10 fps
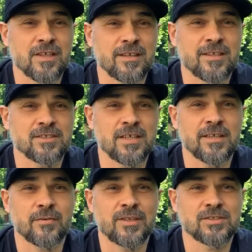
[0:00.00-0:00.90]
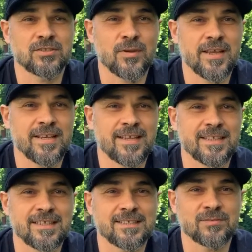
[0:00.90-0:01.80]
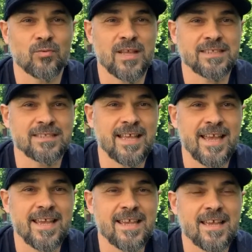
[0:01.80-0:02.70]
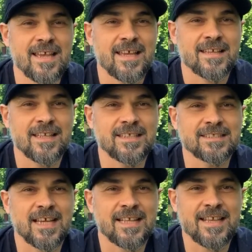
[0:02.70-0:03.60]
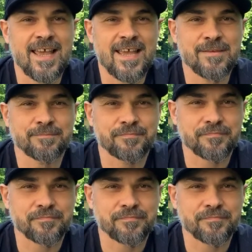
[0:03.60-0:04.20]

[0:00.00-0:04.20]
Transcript: energetic release training this Wednesday till Sunday,